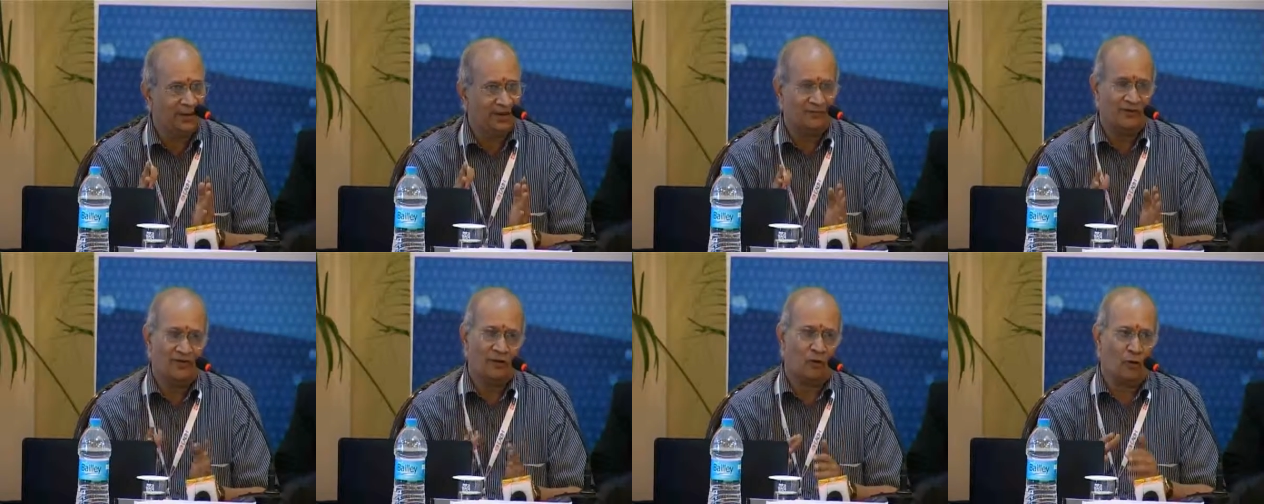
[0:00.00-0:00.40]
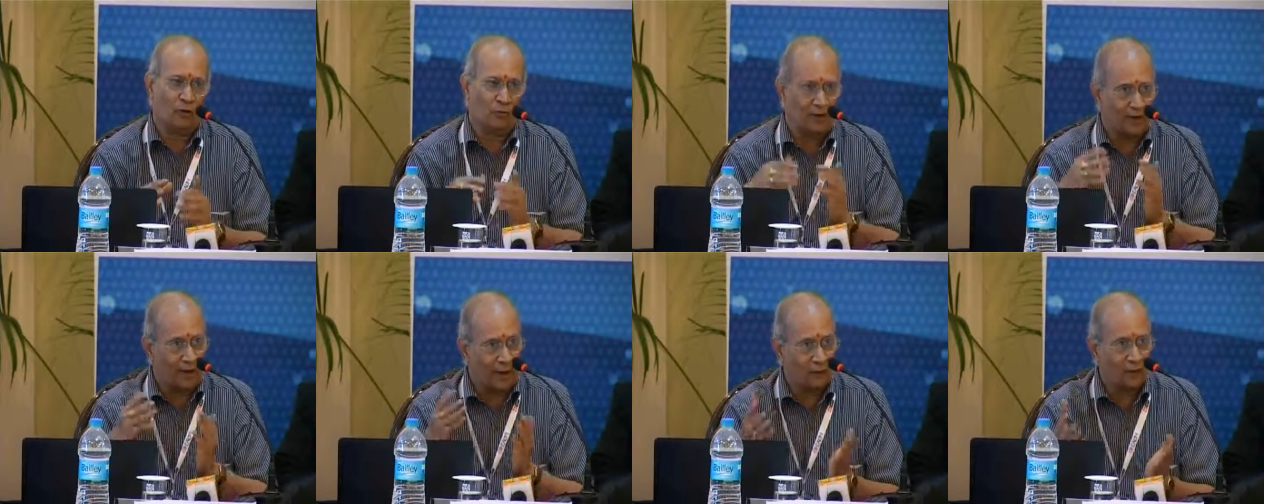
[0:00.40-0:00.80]
We
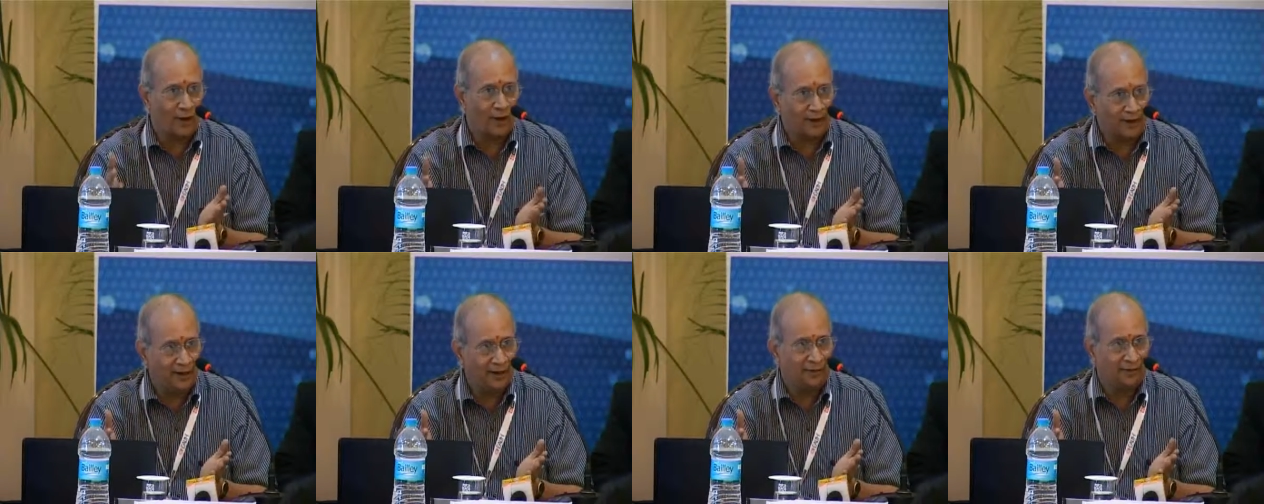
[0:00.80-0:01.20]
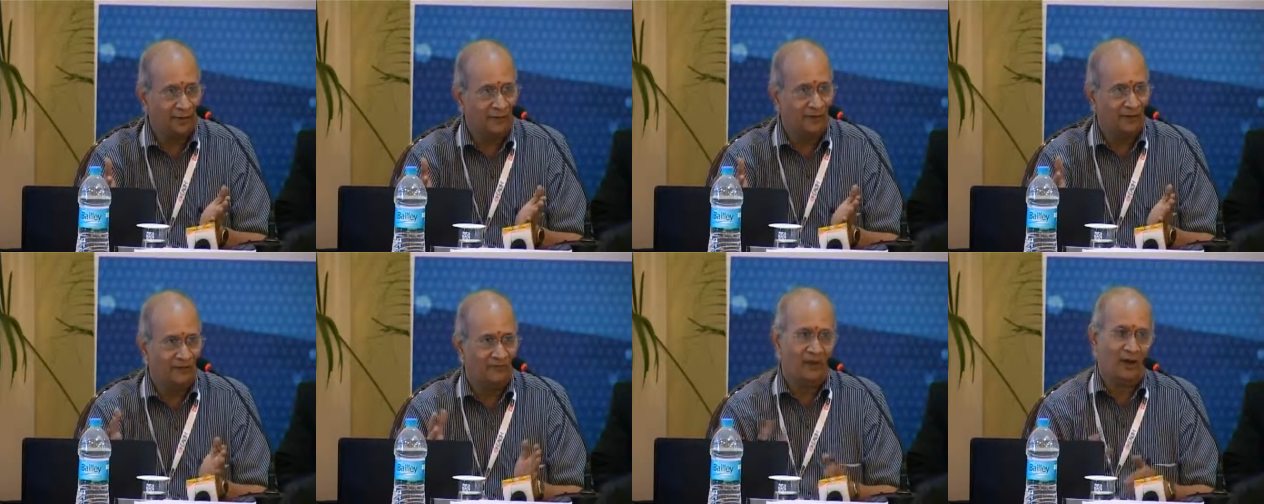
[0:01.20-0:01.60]
hope inaugurate it,
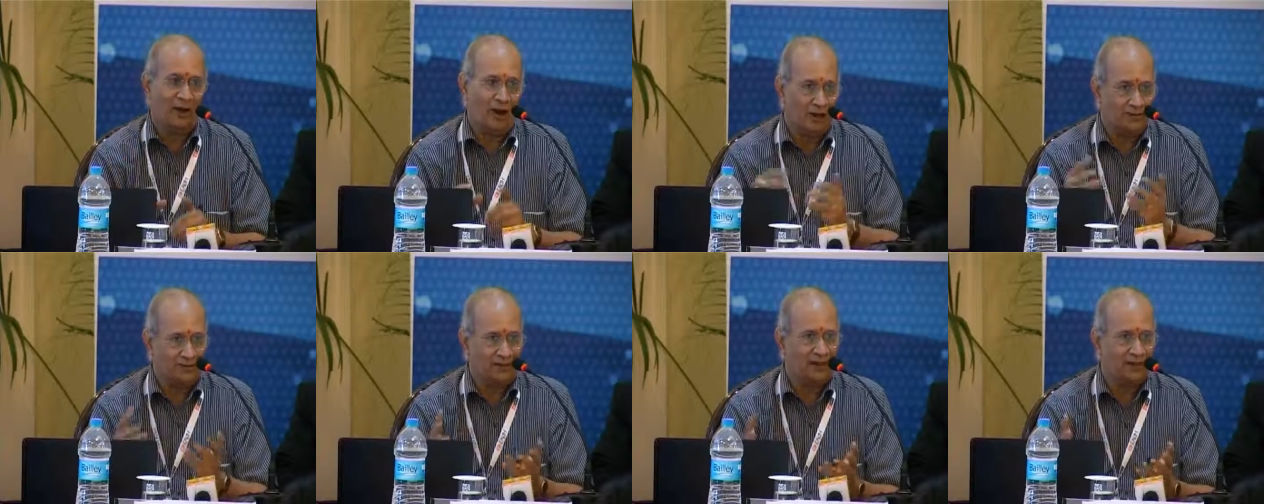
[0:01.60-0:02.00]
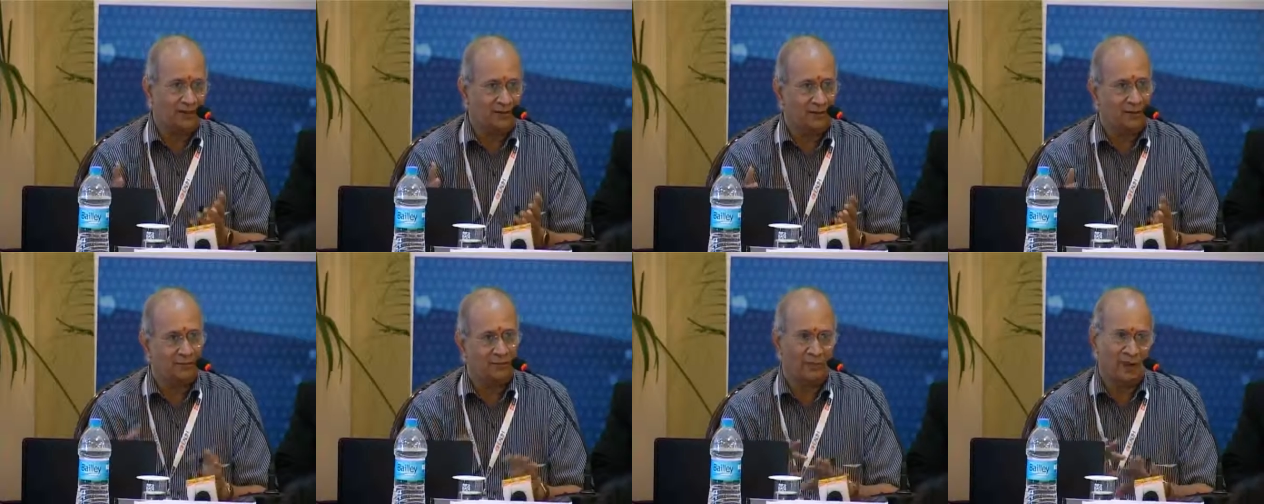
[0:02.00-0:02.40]
we launch it,
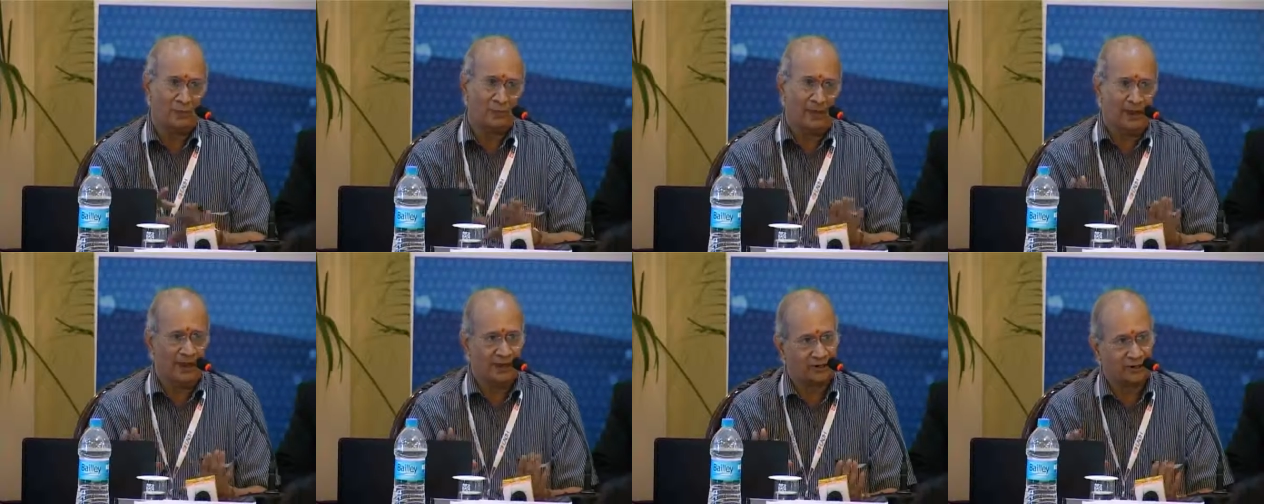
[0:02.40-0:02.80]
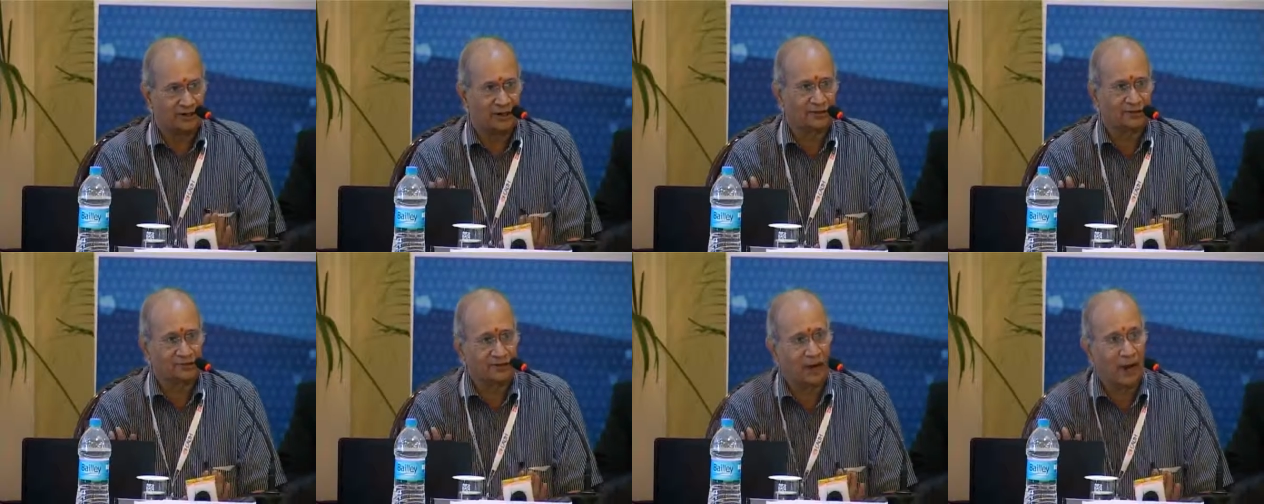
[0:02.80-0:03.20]
replication
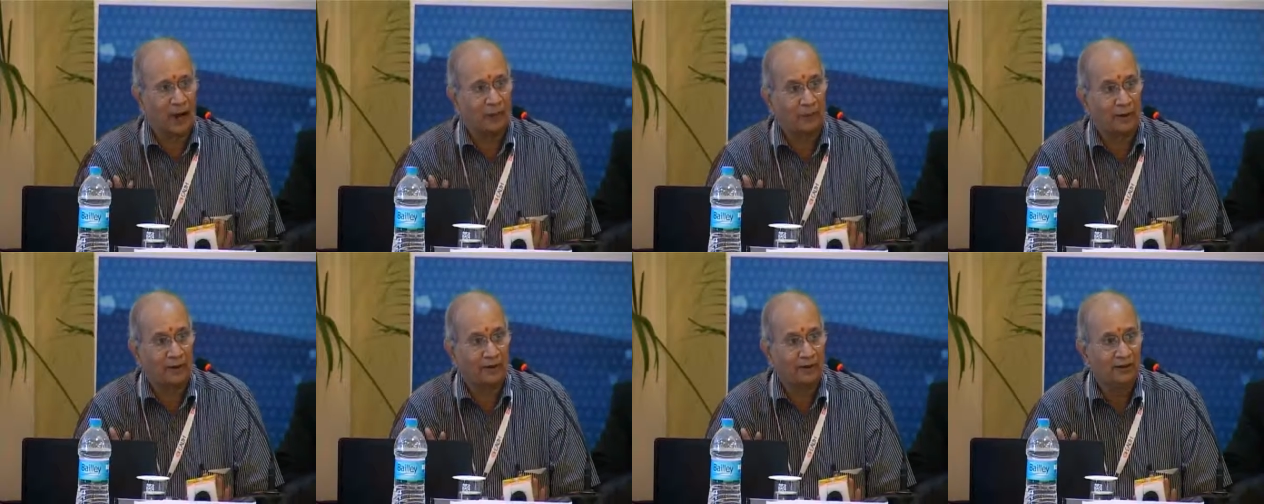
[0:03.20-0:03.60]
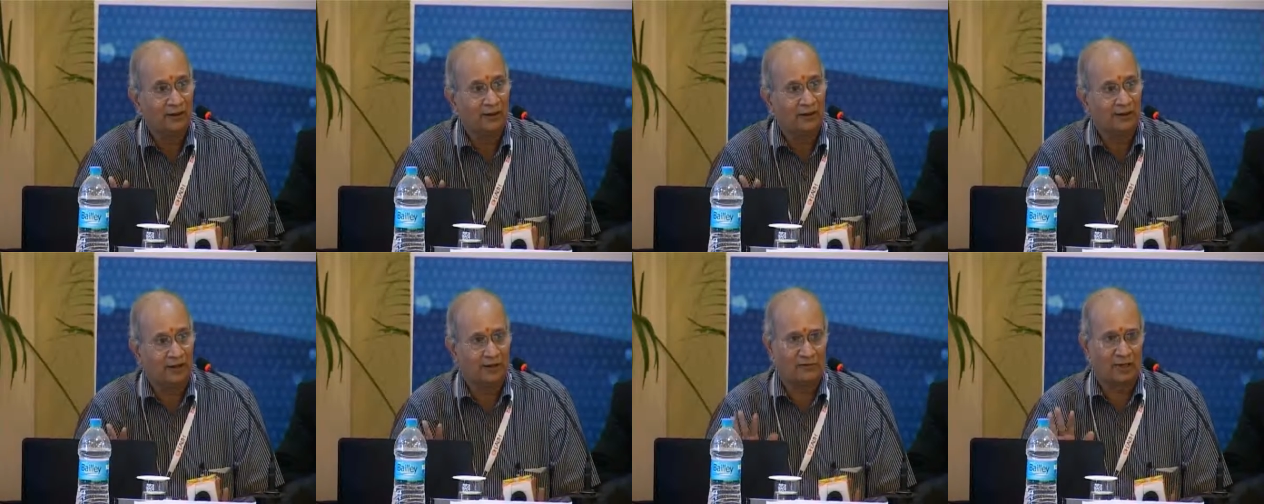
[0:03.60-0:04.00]
does not happen.
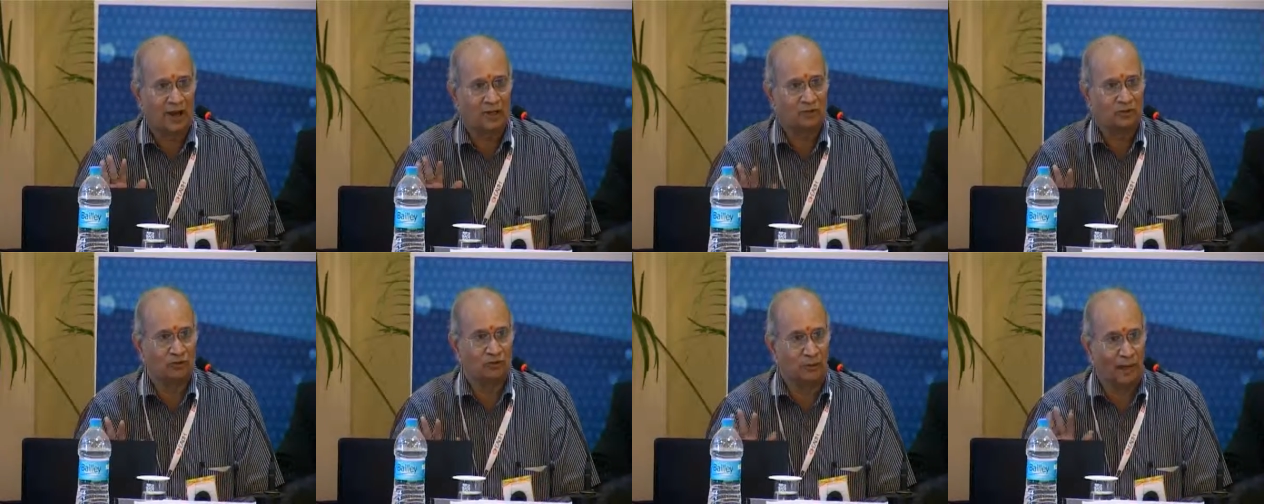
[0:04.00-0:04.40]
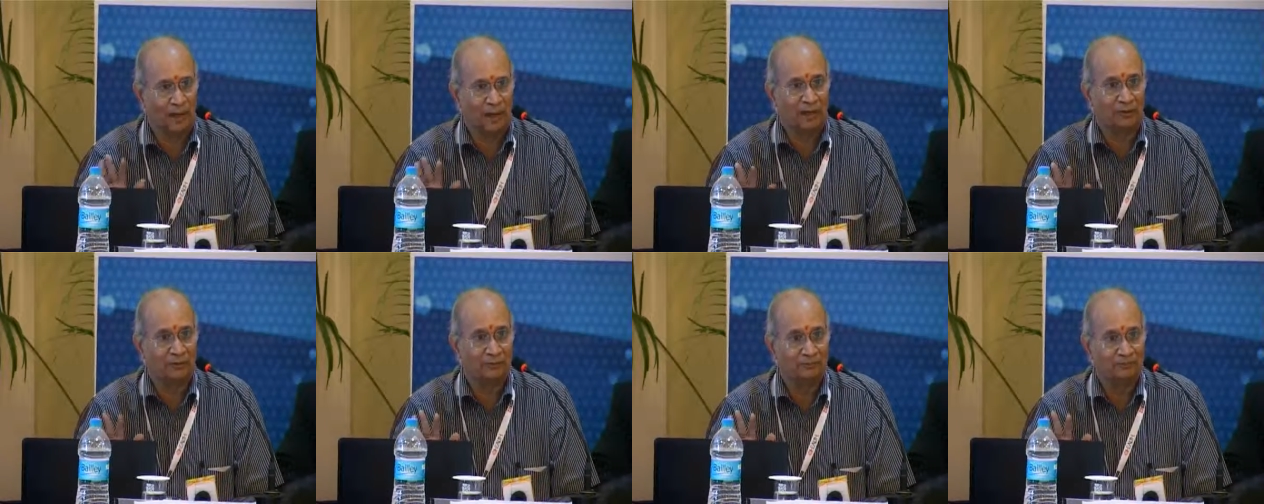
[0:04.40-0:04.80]
It stops with
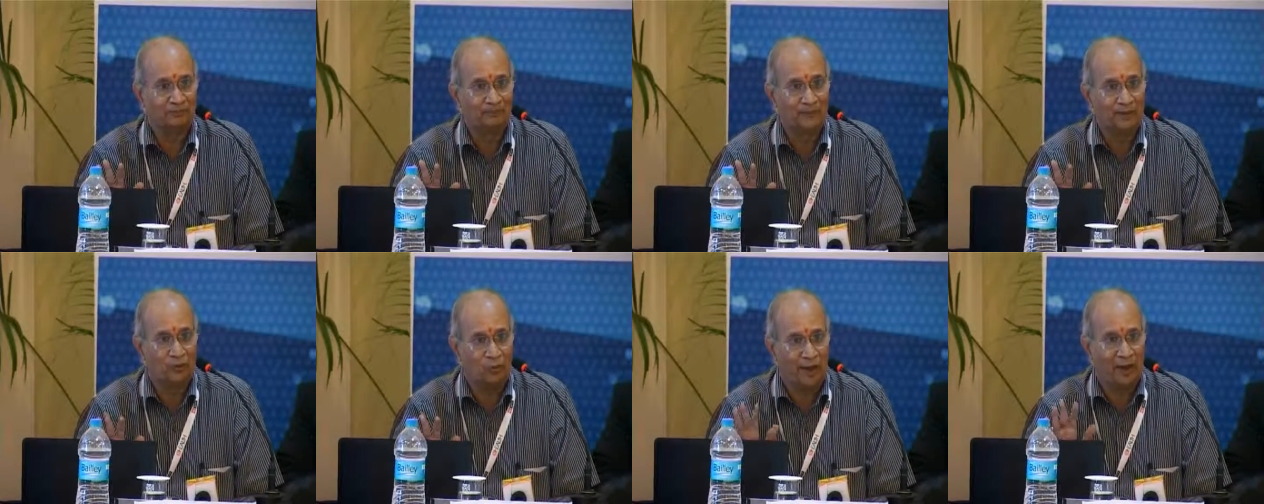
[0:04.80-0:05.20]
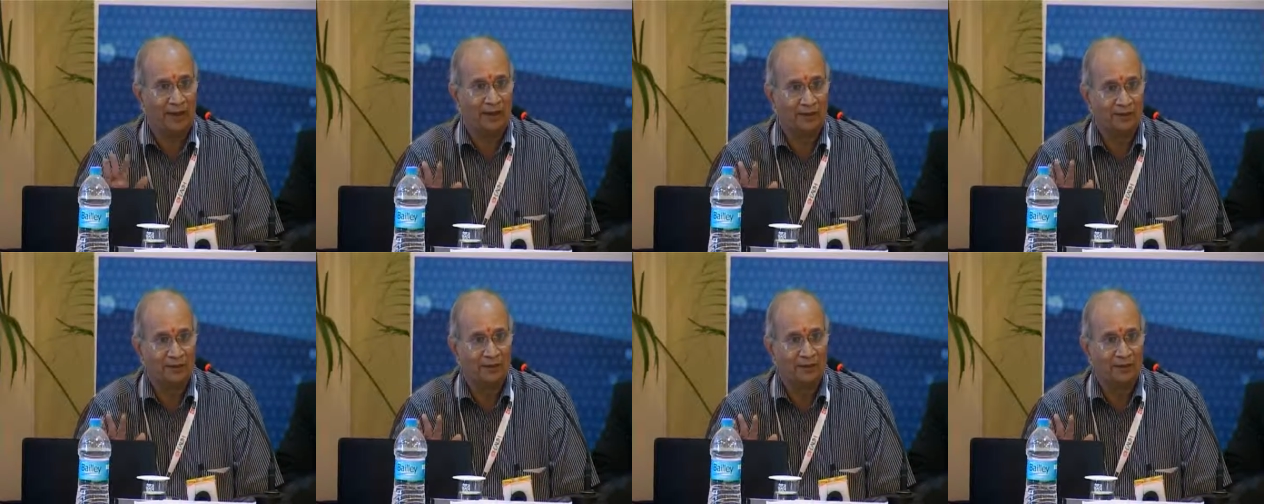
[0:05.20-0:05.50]
pilot. Why?